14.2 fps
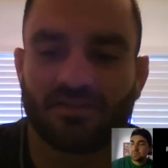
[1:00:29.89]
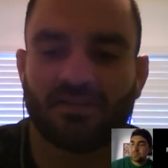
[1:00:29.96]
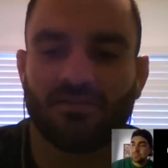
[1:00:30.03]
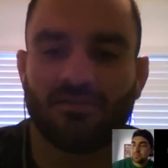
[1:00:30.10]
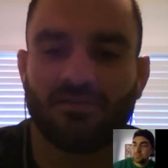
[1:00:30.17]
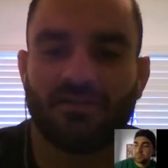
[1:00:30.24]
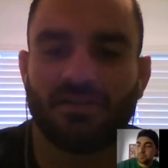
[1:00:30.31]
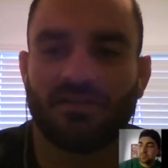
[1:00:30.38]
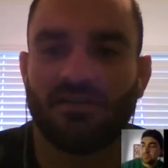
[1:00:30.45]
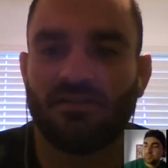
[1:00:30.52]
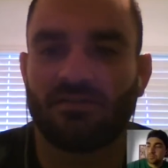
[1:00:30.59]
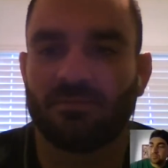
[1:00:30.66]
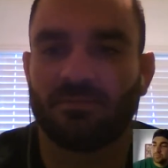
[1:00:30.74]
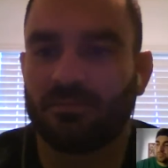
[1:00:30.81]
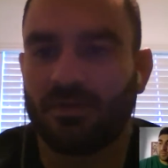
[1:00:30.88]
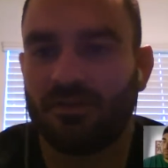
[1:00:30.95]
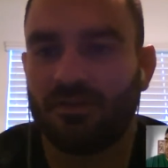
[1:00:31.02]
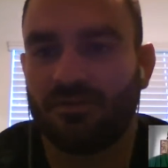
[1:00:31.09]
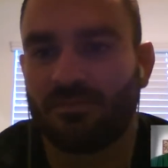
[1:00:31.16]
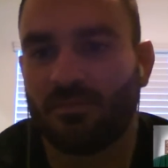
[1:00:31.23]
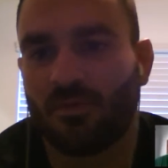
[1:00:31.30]
I do think
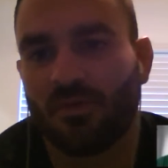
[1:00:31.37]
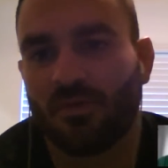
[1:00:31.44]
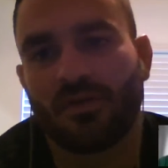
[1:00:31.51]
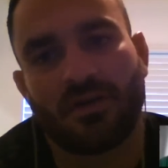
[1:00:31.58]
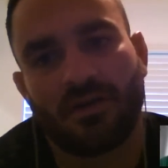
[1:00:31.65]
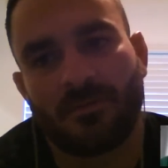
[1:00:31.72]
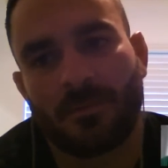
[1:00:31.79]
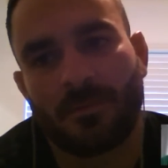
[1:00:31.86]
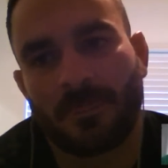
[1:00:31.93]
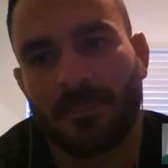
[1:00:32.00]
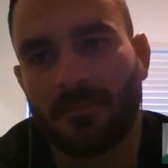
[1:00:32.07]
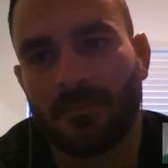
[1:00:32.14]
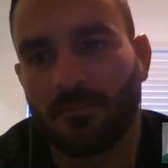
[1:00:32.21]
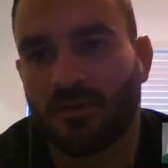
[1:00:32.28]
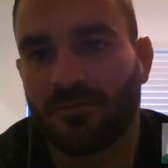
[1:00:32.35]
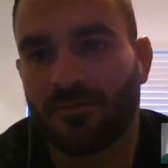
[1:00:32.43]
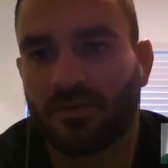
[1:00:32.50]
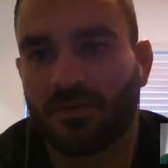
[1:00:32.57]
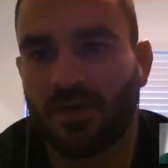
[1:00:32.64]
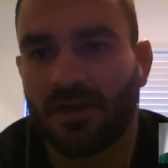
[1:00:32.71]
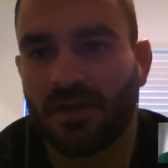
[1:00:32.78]
he's more of a
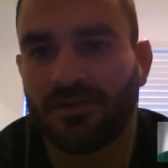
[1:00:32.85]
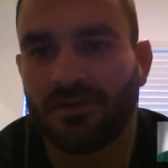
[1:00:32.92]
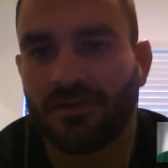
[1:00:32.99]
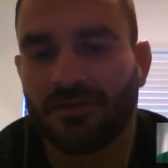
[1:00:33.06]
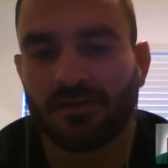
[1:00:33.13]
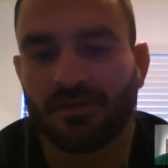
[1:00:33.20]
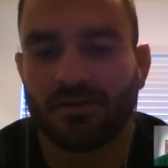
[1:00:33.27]
grinder.